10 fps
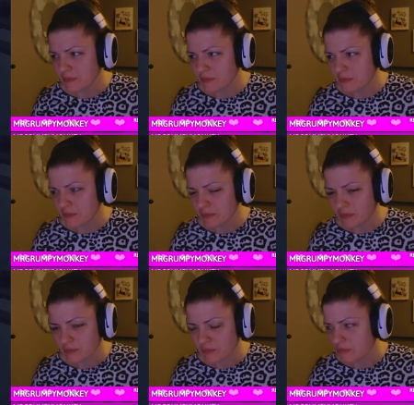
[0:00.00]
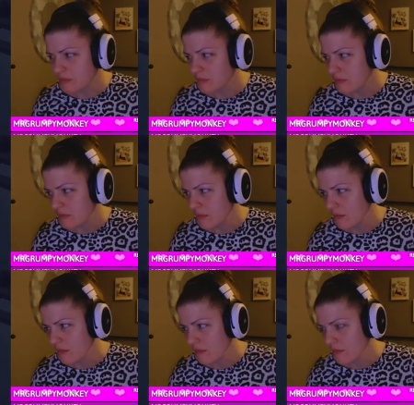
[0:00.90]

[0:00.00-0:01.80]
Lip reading: Nothing is said.